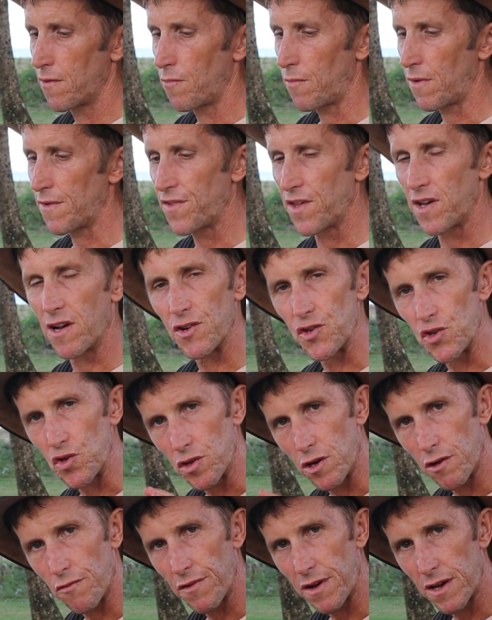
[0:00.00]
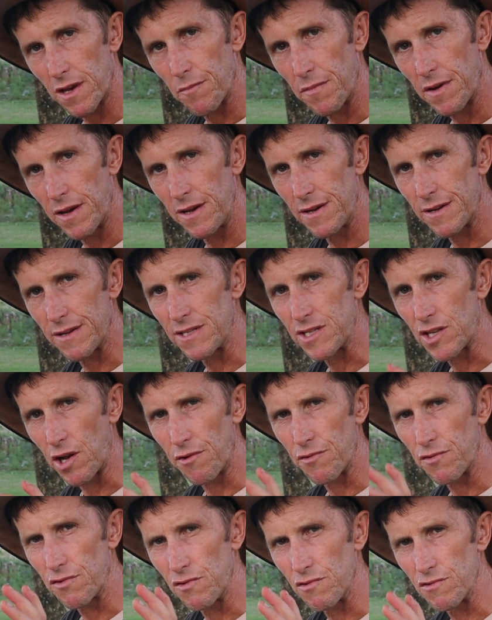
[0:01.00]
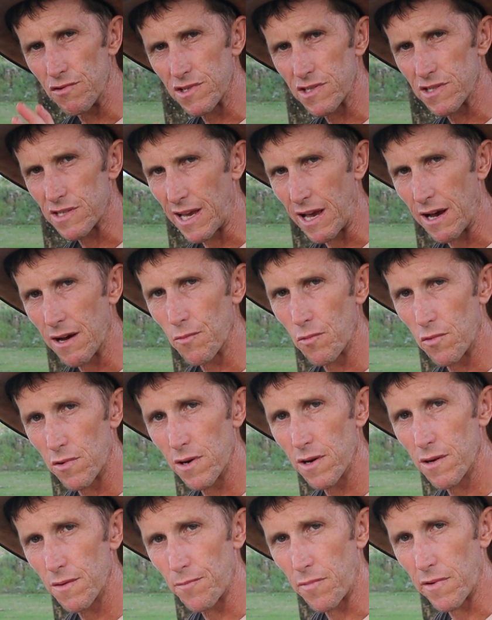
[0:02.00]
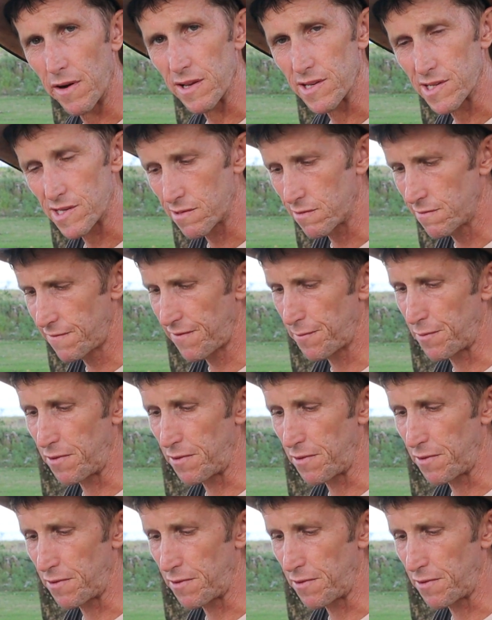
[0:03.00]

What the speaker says: One thing I do not recommend is don't use town water by itself,